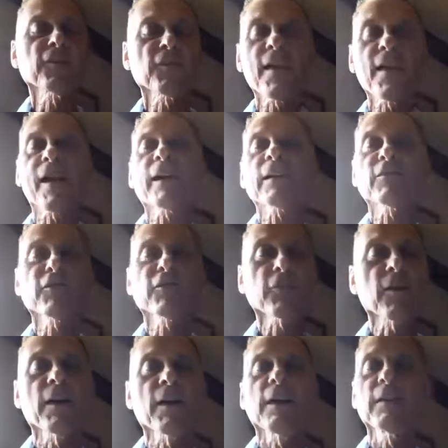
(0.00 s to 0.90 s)
neck
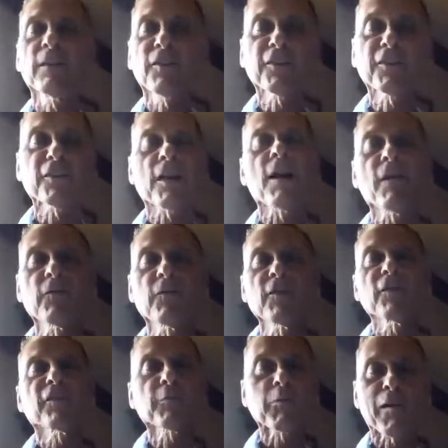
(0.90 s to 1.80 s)
trying to solve
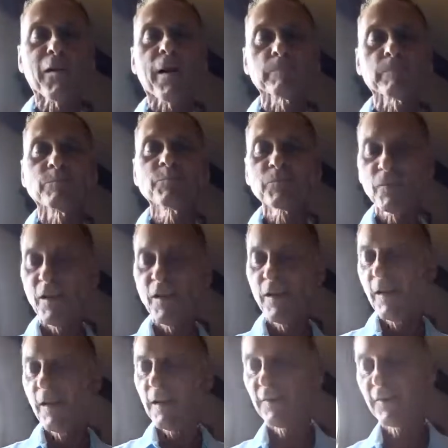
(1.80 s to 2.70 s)
this problem.
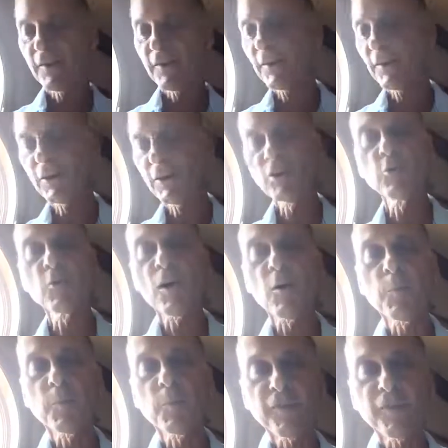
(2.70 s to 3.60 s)
He says, can you
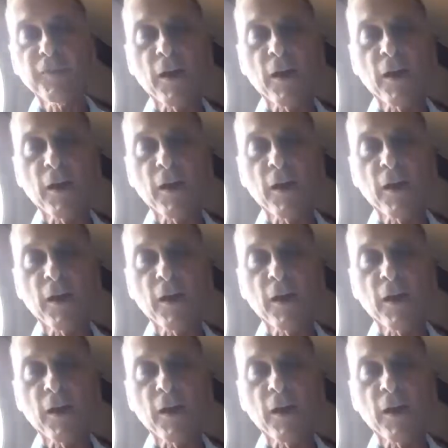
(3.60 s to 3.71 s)
help us